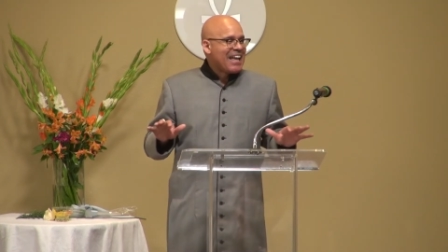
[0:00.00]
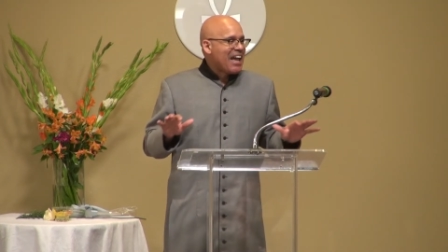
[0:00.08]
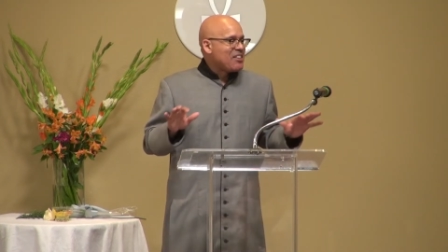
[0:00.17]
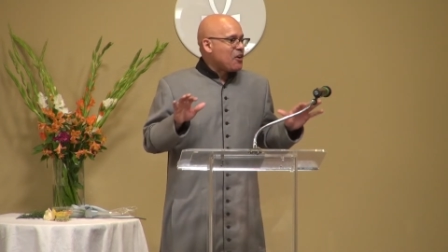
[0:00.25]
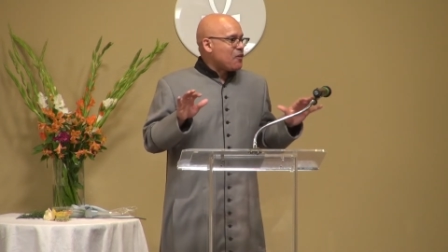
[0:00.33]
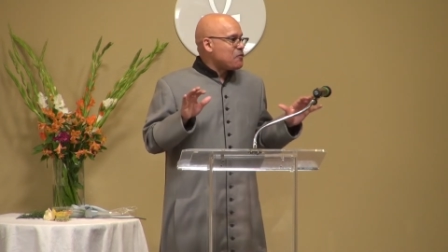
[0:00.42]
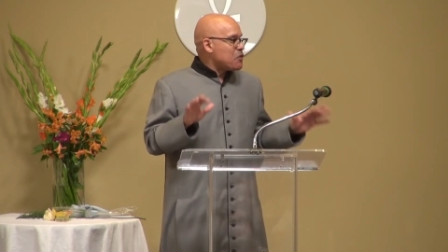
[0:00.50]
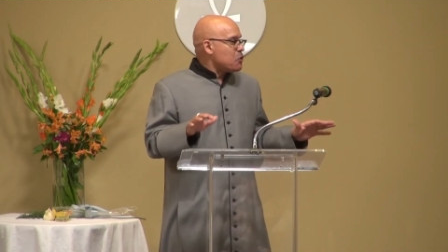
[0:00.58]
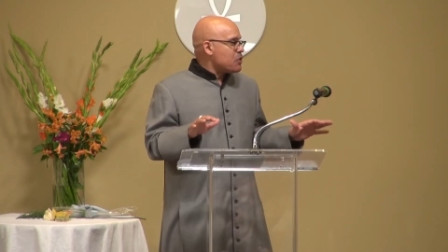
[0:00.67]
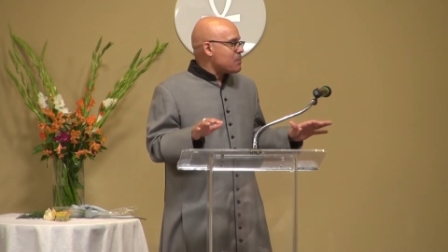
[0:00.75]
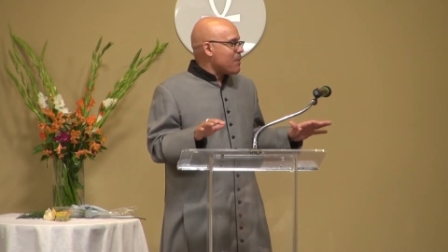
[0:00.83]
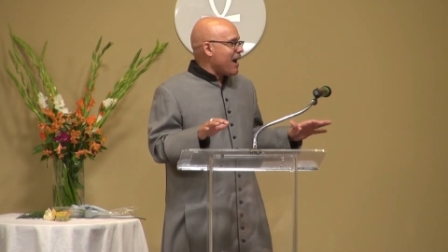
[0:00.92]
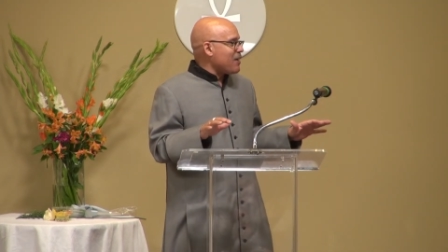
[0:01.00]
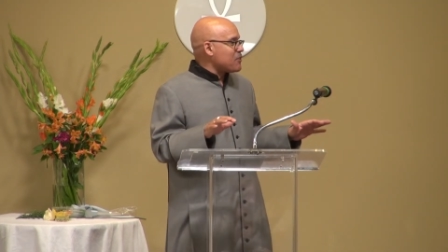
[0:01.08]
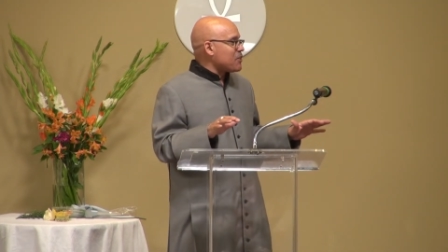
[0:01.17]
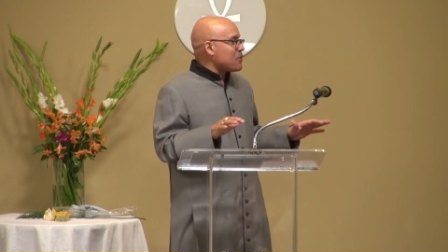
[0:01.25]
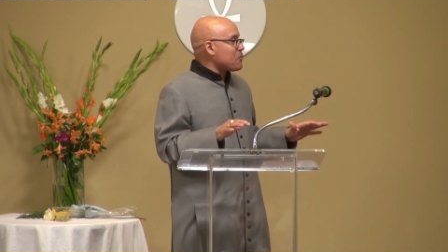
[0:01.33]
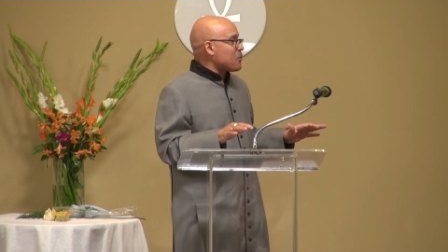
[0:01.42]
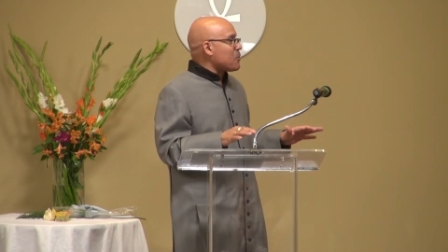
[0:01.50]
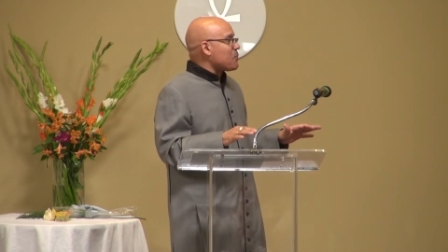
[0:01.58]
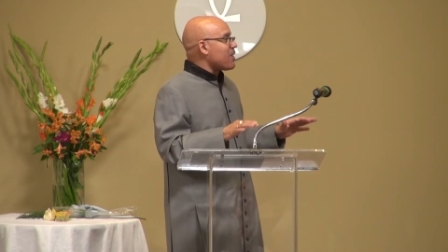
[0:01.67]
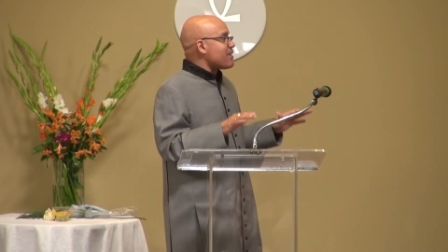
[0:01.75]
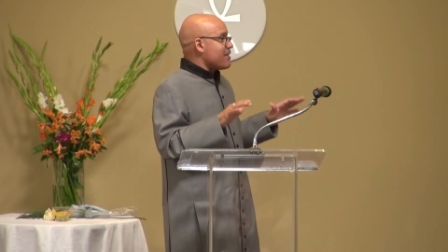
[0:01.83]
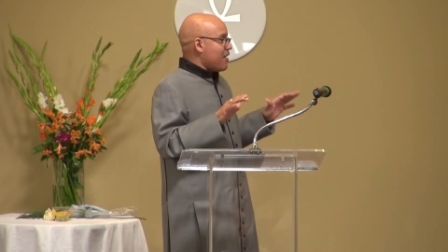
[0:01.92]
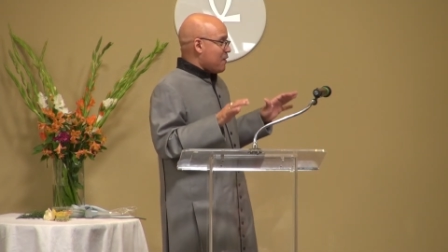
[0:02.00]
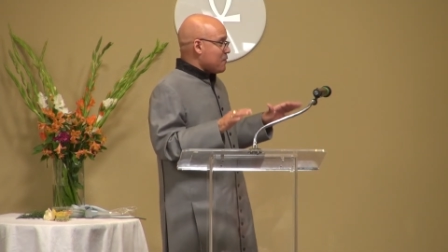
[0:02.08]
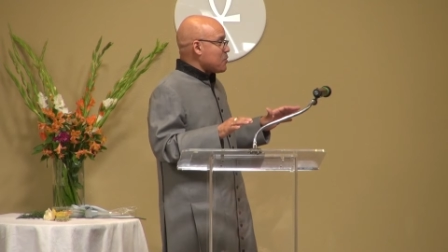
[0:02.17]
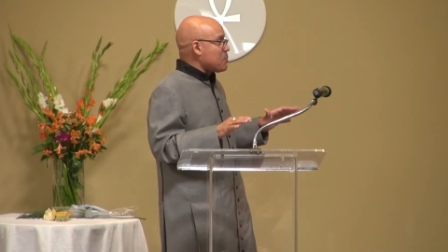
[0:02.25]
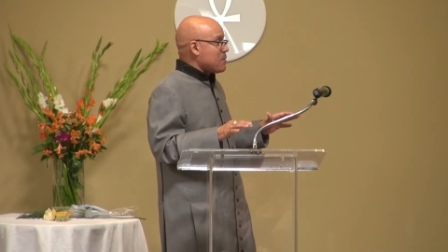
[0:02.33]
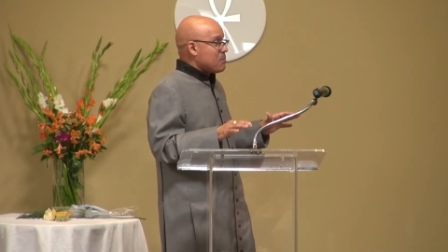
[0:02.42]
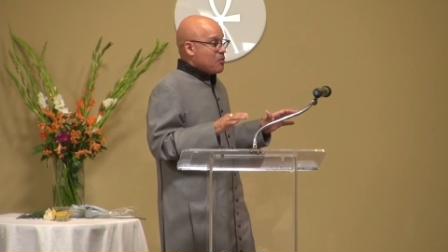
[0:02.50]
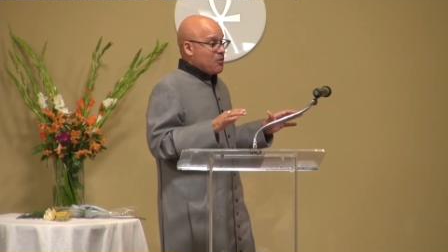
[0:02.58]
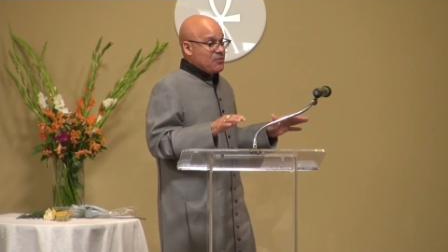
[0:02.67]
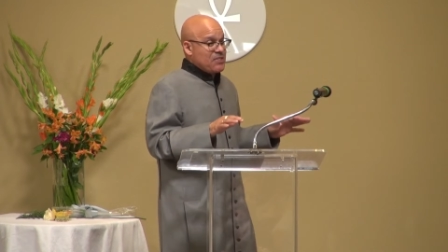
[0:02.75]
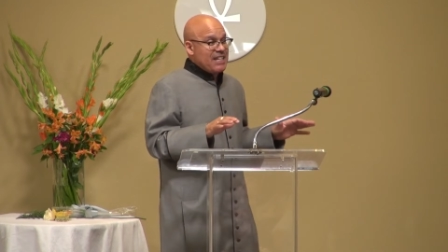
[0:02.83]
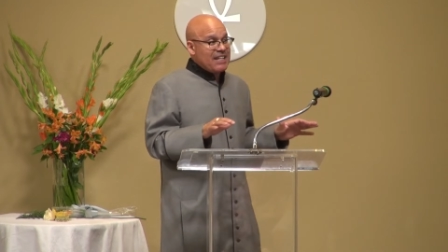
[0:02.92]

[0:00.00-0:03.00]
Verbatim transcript: And there are a few smiles in the room because there are a few people who have seen